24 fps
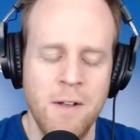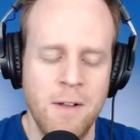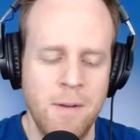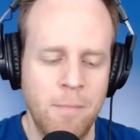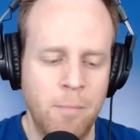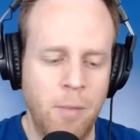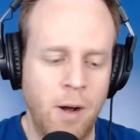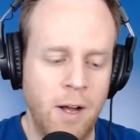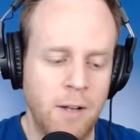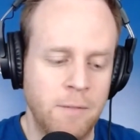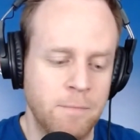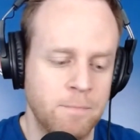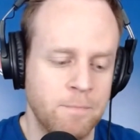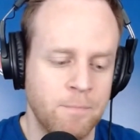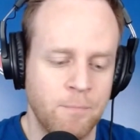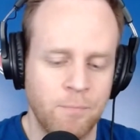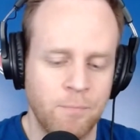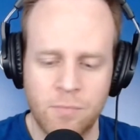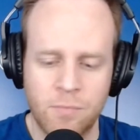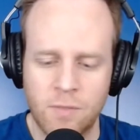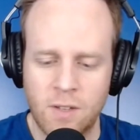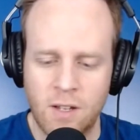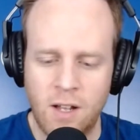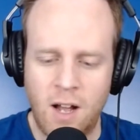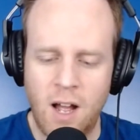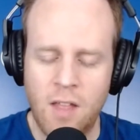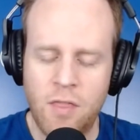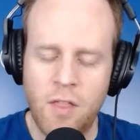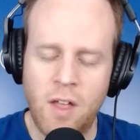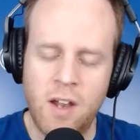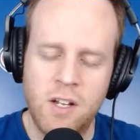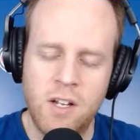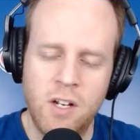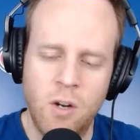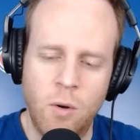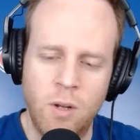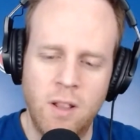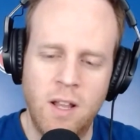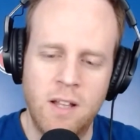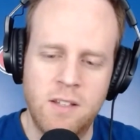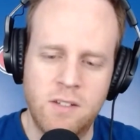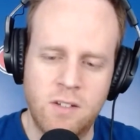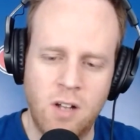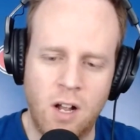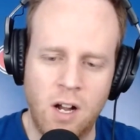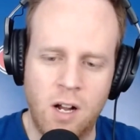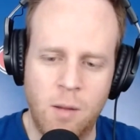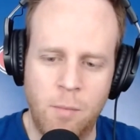But I thought, you know what, let's
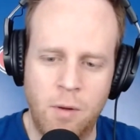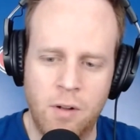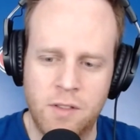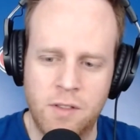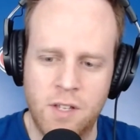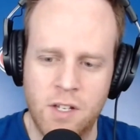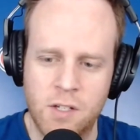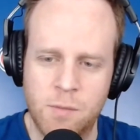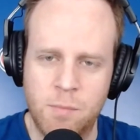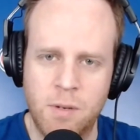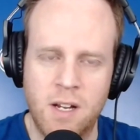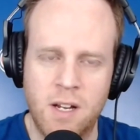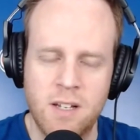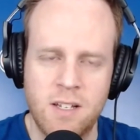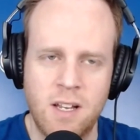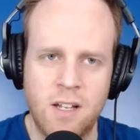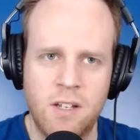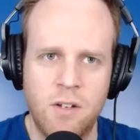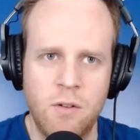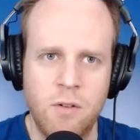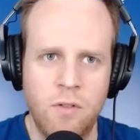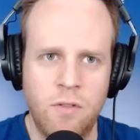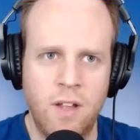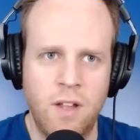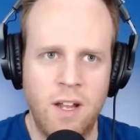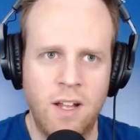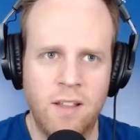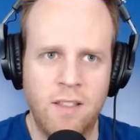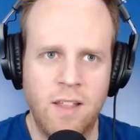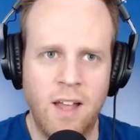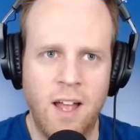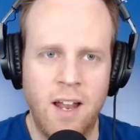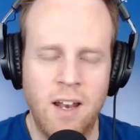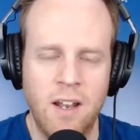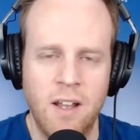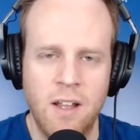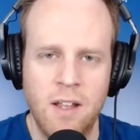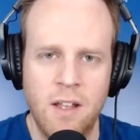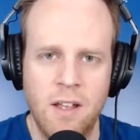talk about this because I do think that